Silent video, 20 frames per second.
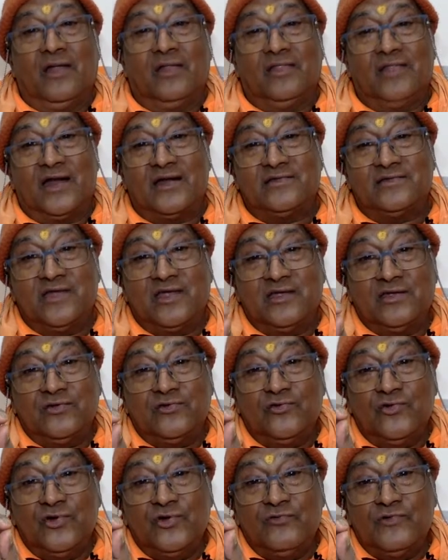That's a
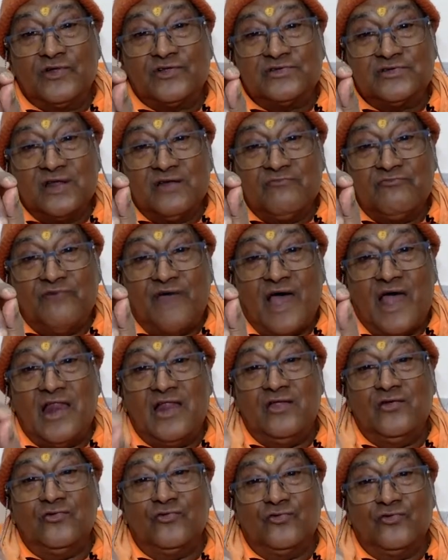universal
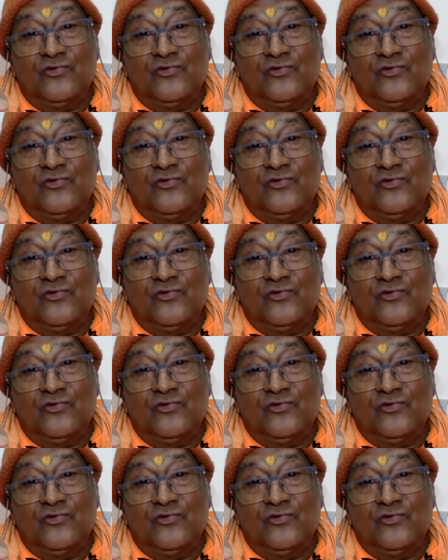value.